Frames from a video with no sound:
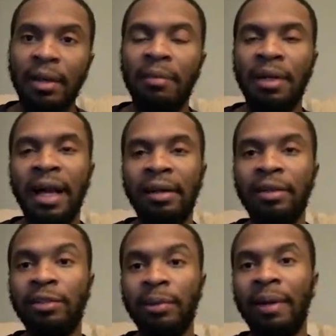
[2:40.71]
But now that
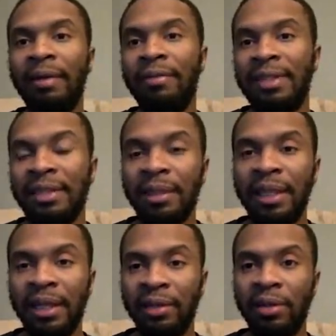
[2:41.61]
these people have
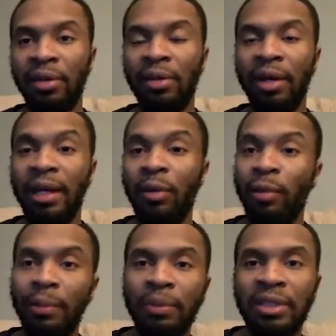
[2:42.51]
intimidator and
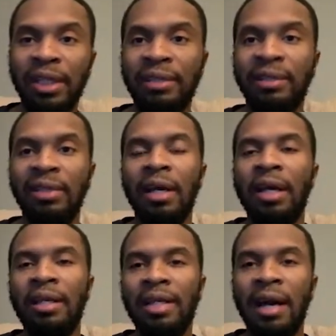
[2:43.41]
rim protector,
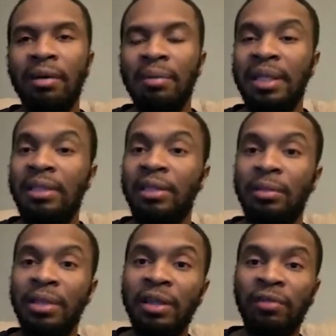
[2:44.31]
now it makes it a little
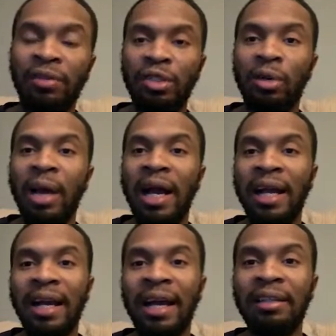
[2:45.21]
bit different. So I
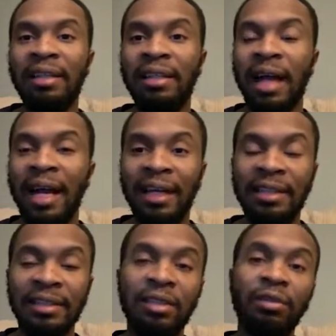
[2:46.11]
kind of have to, I can
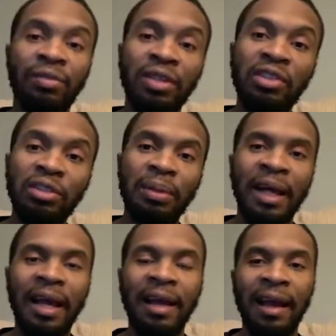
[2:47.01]
still finish, but I
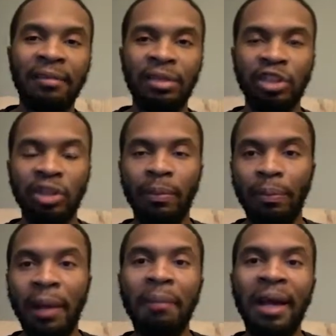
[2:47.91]
kind of have to
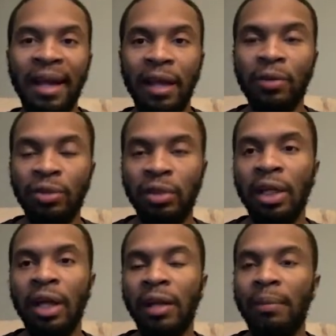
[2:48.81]
pick my angles
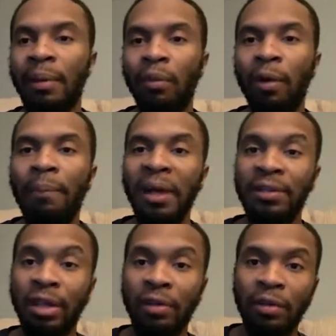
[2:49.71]
a little bit more
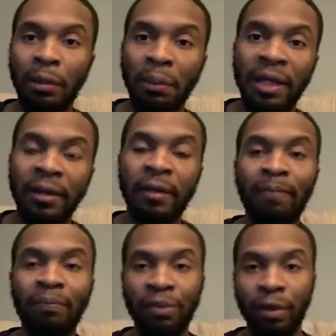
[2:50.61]
based off of the player,
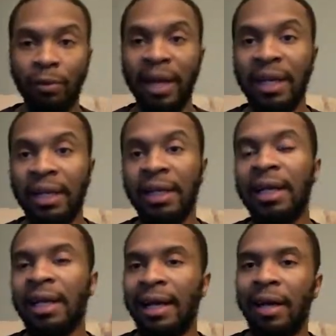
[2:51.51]
their rating,
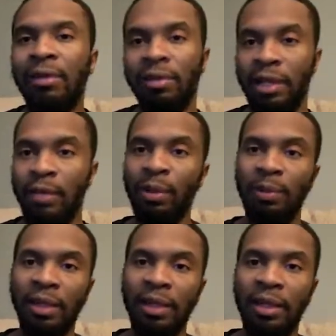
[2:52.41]
and how long they've been
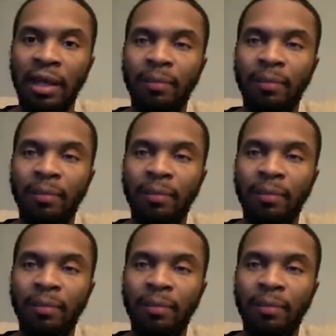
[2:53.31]
playing the game.